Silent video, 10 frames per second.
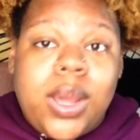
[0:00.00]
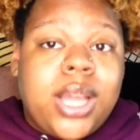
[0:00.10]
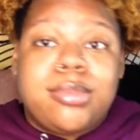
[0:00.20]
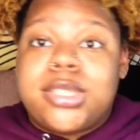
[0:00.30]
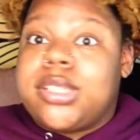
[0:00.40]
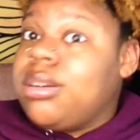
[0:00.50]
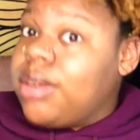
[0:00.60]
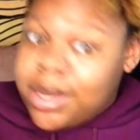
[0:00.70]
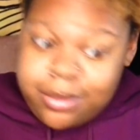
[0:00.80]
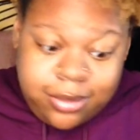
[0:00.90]
I am so
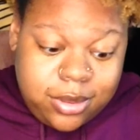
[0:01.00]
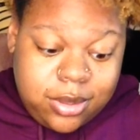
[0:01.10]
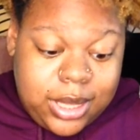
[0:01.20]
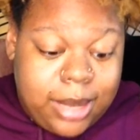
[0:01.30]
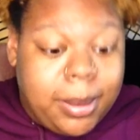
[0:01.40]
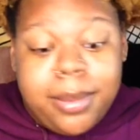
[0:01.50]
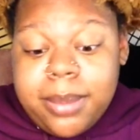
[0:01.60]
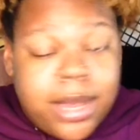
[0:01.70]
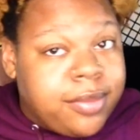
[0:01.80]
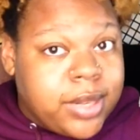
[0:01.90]
grateful. I'm not
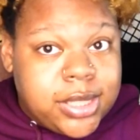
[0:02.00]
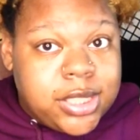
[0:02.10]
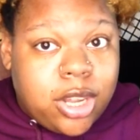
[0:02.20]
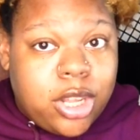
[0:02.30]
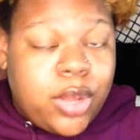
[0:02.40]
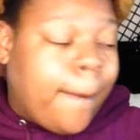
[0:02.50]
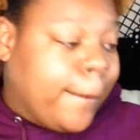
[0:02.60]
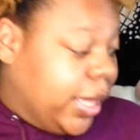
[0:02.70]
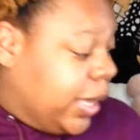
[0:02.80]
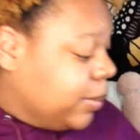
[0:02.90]
being paid for this, y'all,
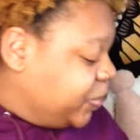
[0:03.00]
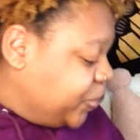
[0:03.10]
but